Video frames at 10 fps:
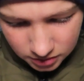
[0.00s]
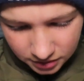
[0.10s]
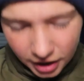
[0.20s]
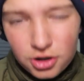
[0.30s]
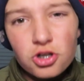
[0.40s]

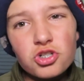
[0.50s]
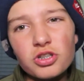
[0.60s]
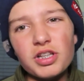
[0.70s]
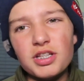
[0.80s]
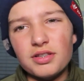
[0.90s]
they
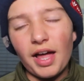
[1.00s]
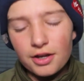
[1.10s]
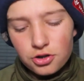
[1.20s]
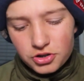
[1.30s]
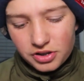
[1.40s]
usually
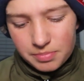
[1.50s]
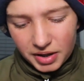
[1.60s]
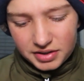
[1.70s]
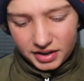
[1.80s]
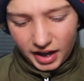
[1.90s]

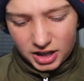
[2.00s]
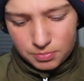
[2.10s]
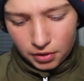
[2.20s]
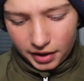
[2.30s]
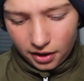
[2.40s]
beat the Cats
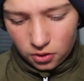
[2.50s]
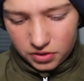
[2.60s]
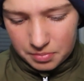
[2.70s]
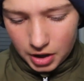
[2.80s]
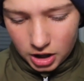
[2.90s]
by a
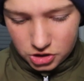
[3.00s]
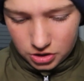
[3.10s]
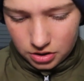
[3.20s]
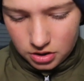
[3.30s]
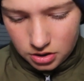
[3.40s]
healthy
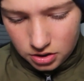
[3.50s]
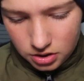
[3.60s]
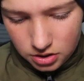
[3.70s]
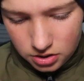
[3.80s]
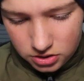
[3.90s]
margin.
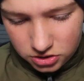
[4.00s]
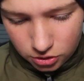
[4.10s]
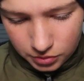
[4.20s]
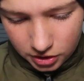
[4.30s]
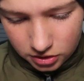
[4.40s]

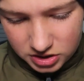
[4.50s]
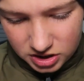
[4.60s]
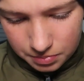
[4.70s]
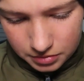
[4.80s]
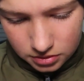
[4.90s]
So we're going to
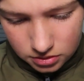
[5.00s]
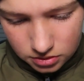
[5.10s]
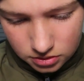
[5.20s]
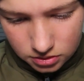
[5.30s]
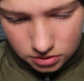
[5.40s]
tip
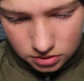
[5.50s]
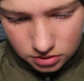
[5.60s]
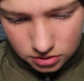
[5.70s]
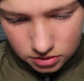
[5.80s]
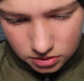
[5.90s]

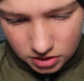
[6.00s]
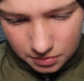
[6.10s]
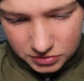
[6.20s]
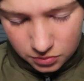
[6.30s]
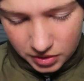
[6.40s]

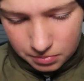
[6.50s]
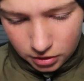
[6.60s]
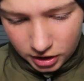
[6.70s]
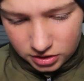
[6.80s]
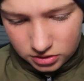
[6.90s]
them to win
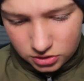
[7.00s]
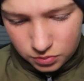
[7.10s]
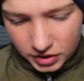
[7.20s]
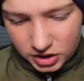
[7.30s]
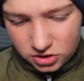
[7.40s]
by
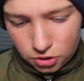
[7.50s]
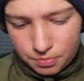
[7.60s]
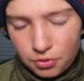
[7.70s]
22